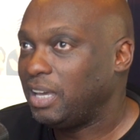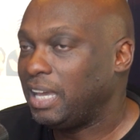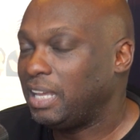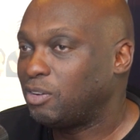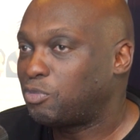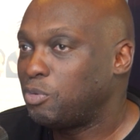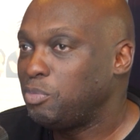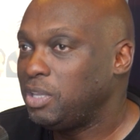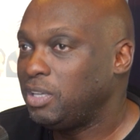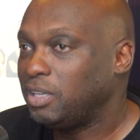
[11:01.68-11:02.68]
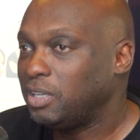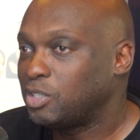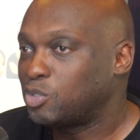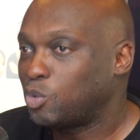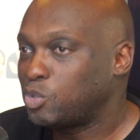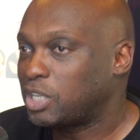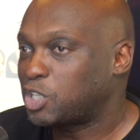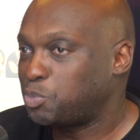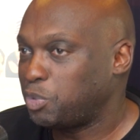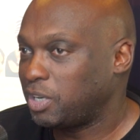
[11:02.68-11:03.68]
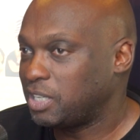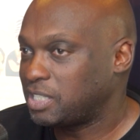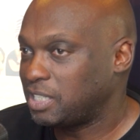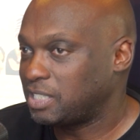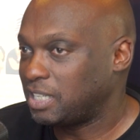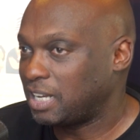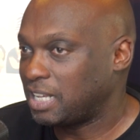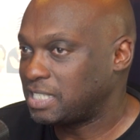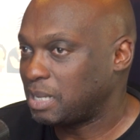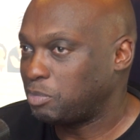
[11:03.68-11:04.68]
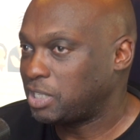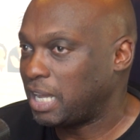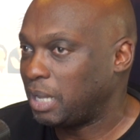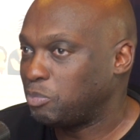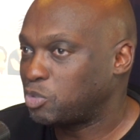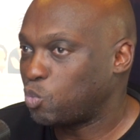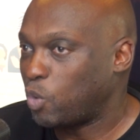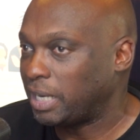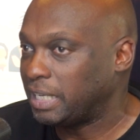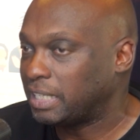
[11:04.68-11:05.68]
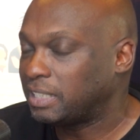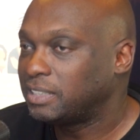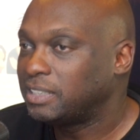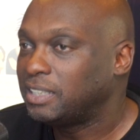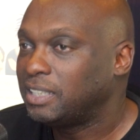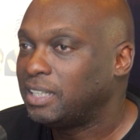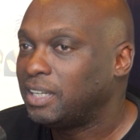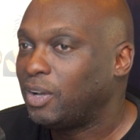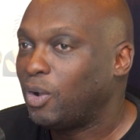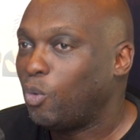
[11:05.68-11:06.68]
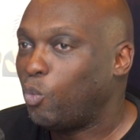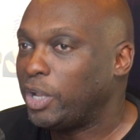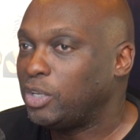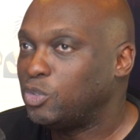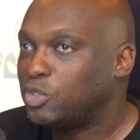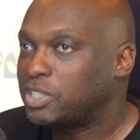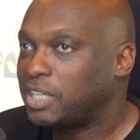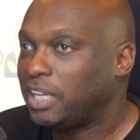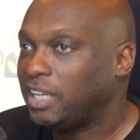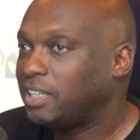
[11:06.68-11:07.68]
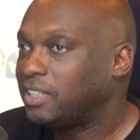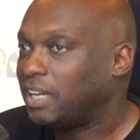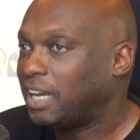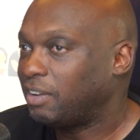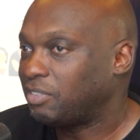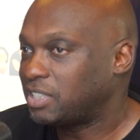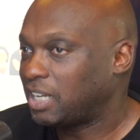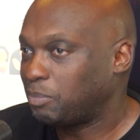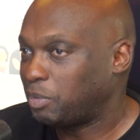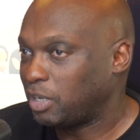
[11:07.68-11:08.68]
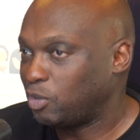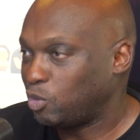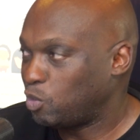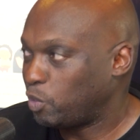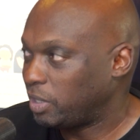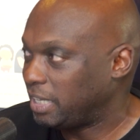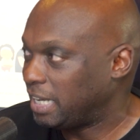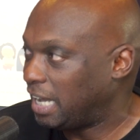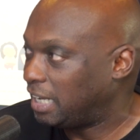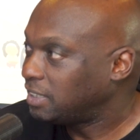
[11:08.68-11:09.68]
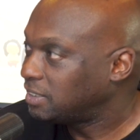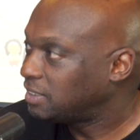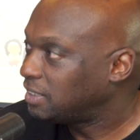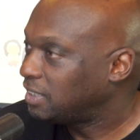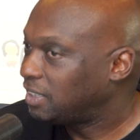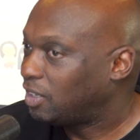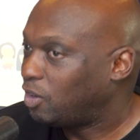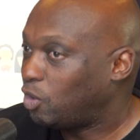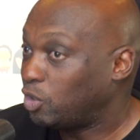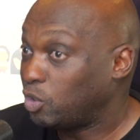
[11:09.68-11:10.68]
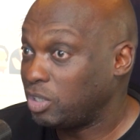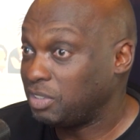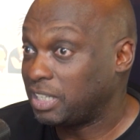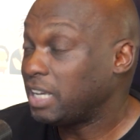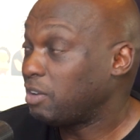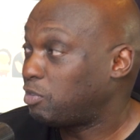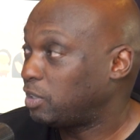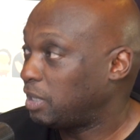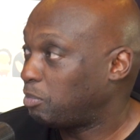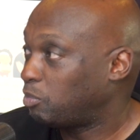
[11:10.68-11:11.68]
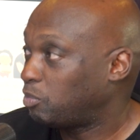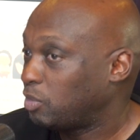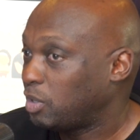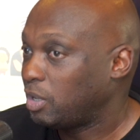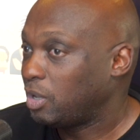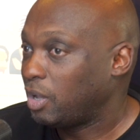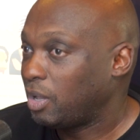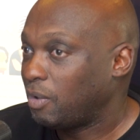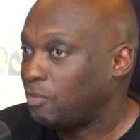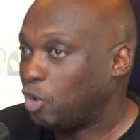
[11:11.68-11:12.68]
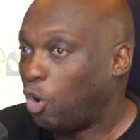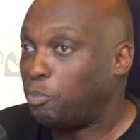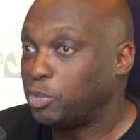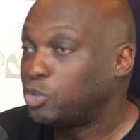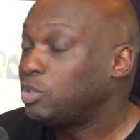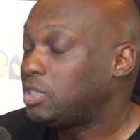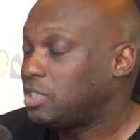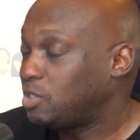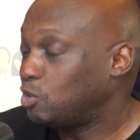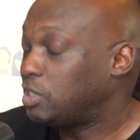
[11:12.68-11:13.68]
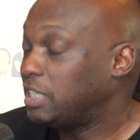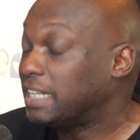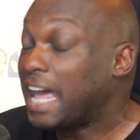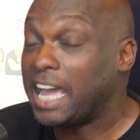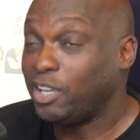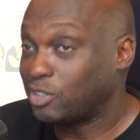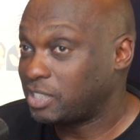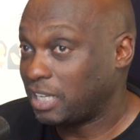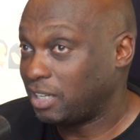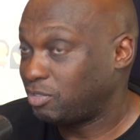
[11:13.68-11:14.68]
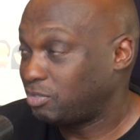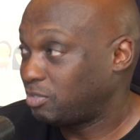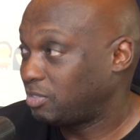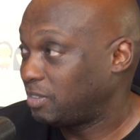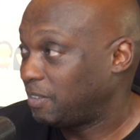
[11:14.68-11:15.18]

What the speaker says: And for me, is those experiences that I sometimes wonder when you say, I have a child, but I don't know where they are, or not even care for them. The opportunities you deny yourself.